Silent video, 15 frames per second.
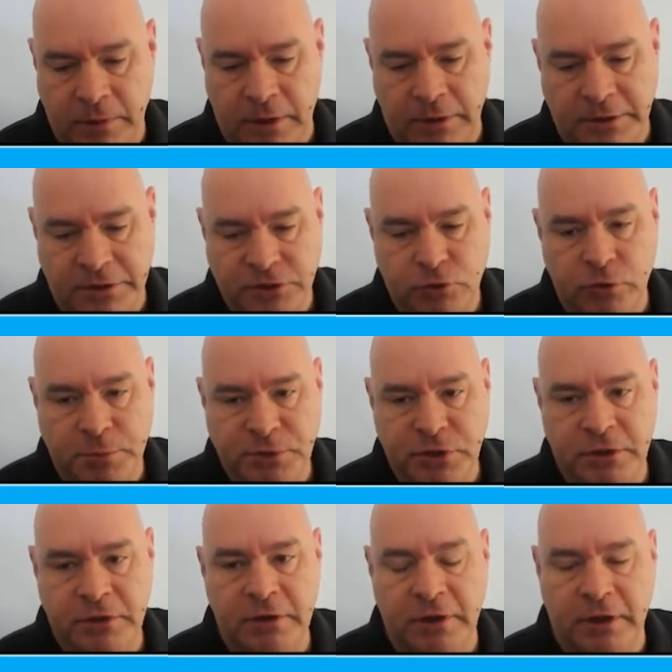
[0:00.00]

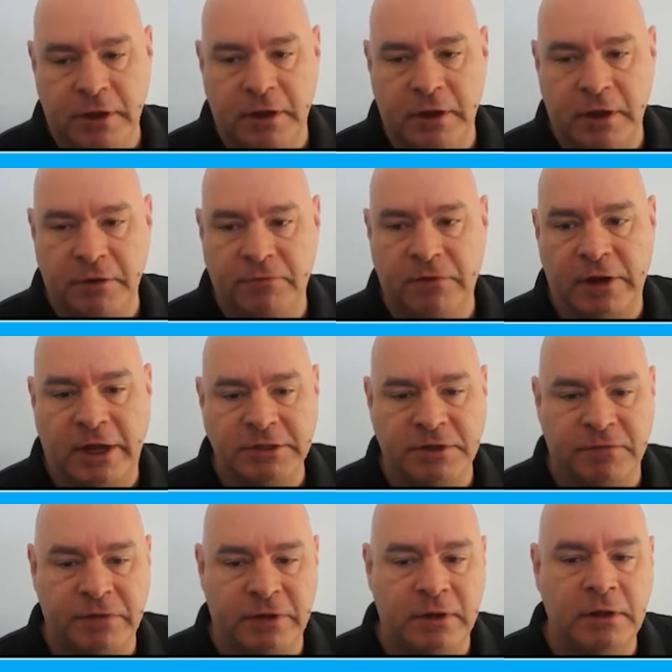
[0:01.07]
description and
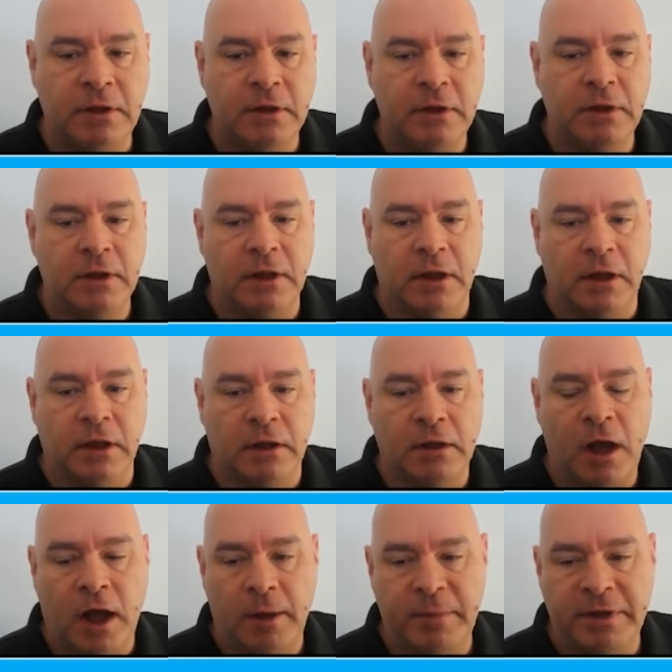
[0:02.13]
philosophy,
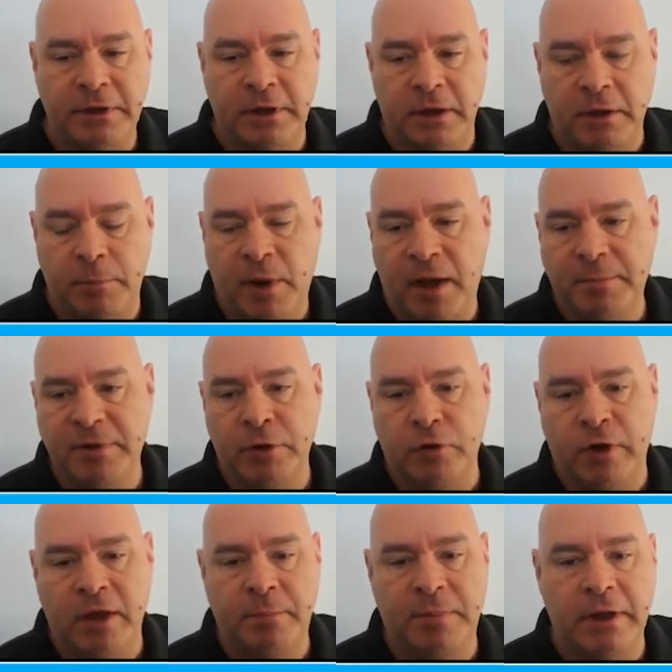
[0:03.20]
common and
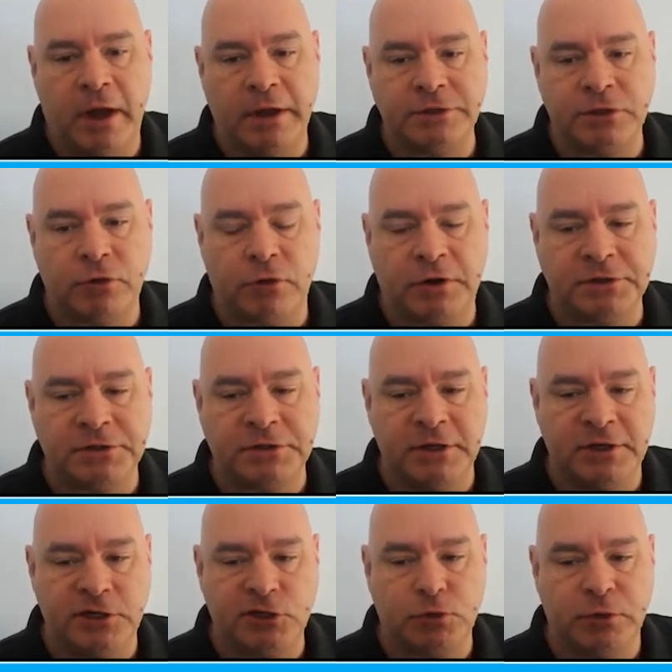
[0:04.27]
popular APIs across the
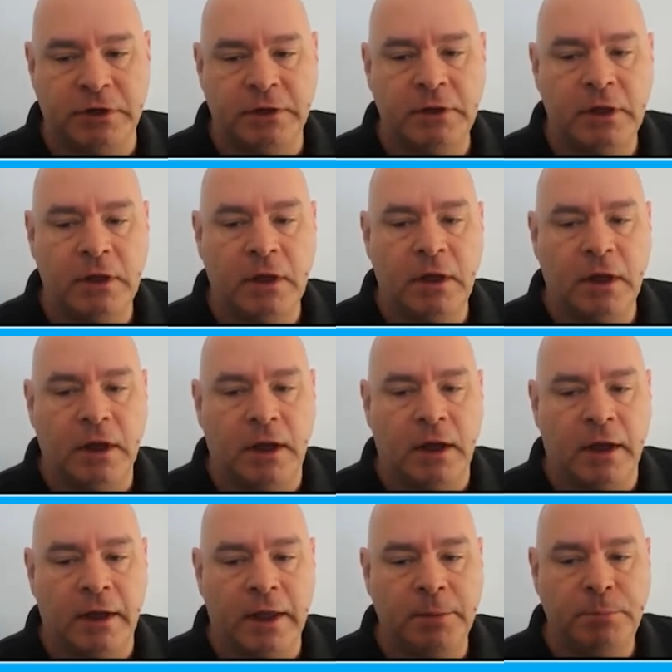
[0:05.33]
industry,
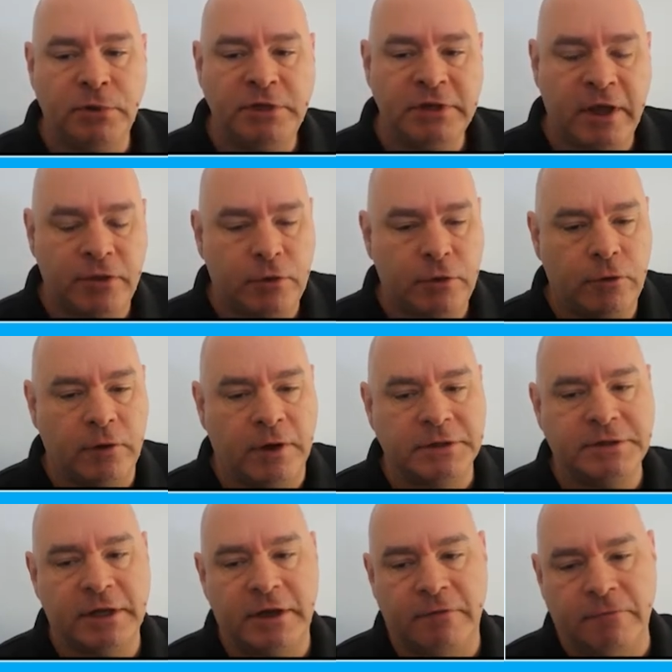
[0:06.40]
and put together a
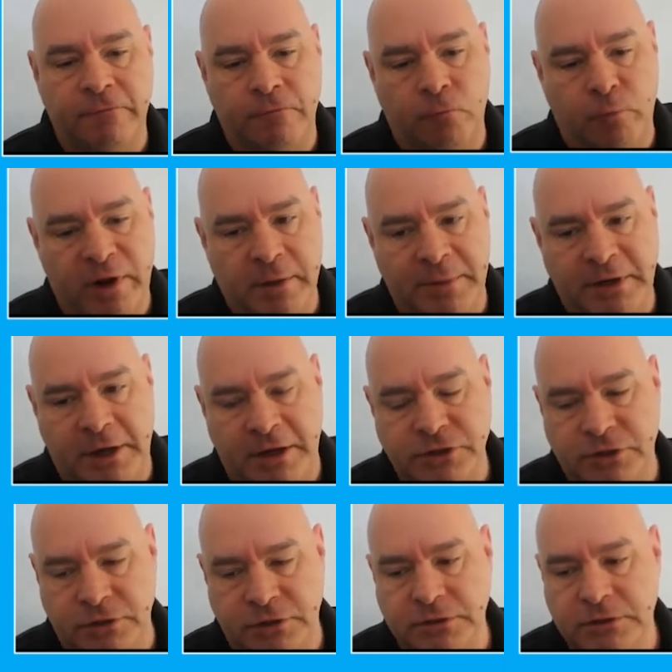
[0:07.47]
set of
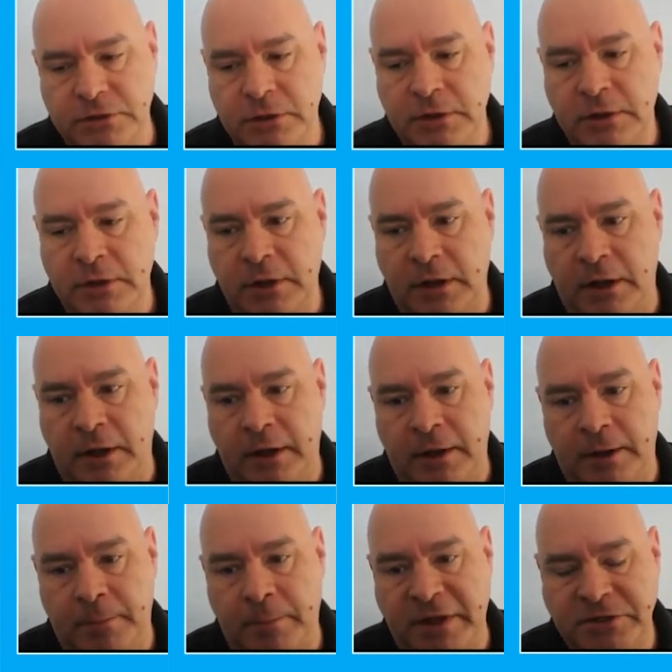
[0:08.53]
recommendations.
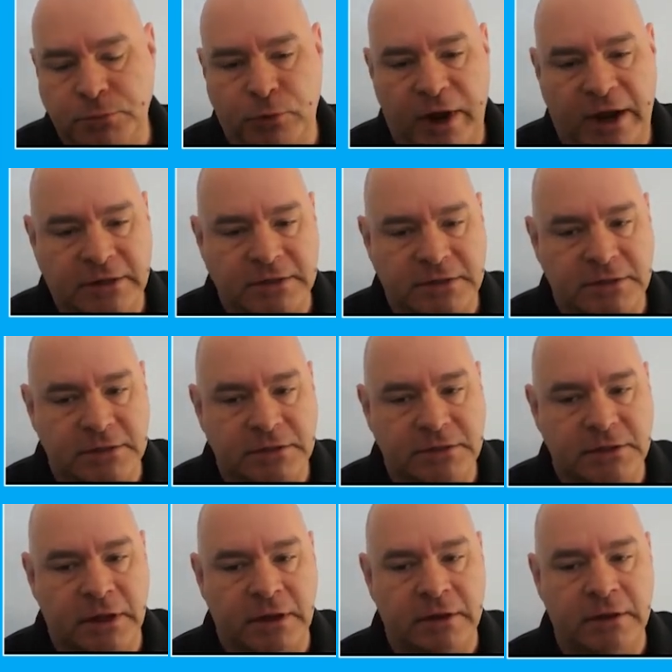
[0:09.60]
best
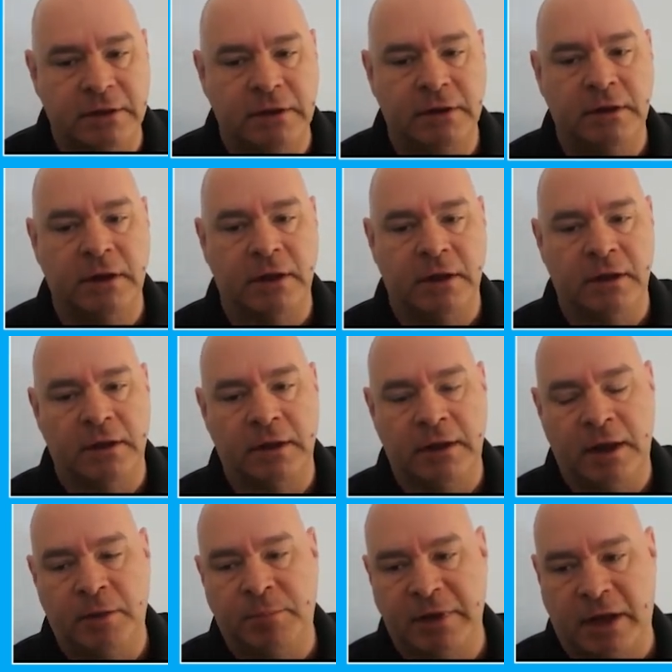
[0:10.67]
practices in
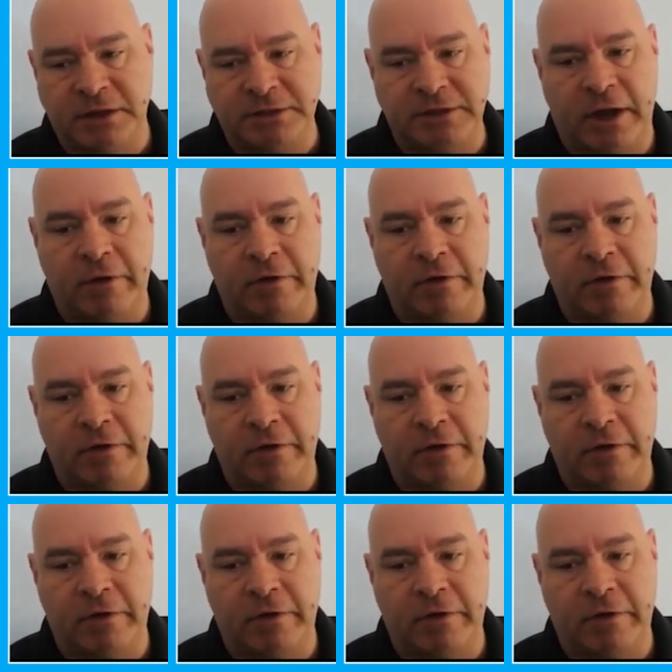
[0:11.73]
an API style